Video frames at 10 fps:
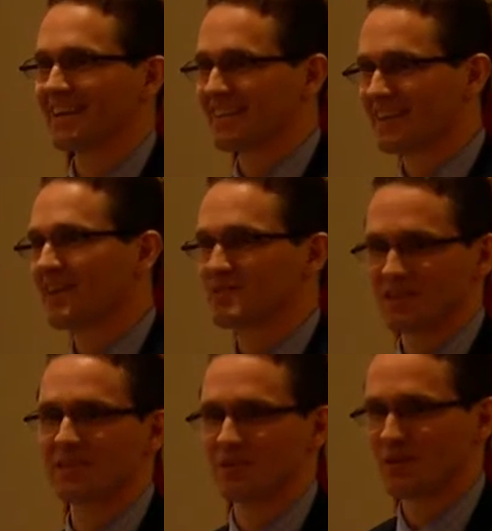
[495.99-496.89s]
I thought that was
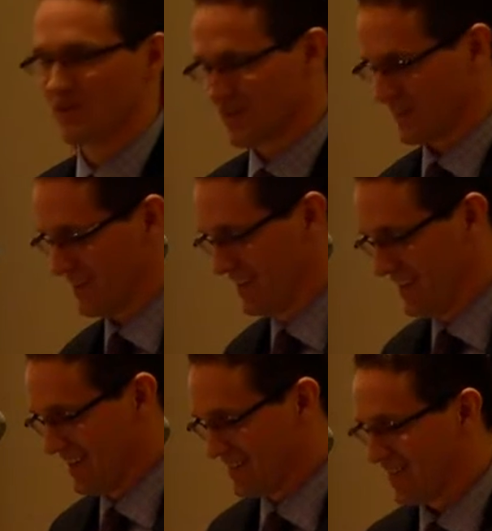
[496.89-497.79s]
a different road in.
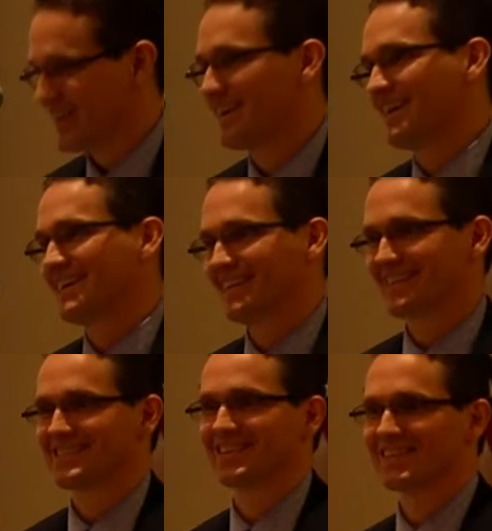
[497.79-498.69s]
But
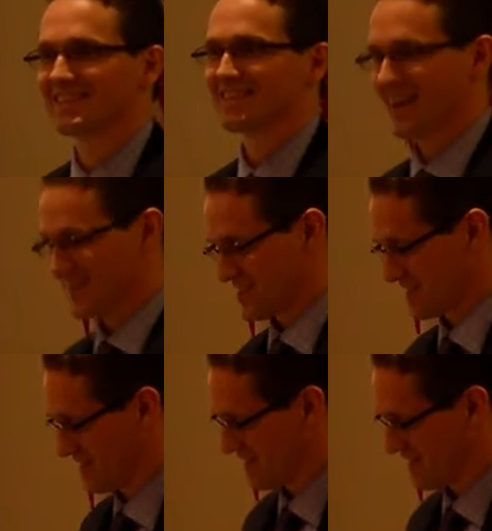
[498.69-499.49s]
so that's,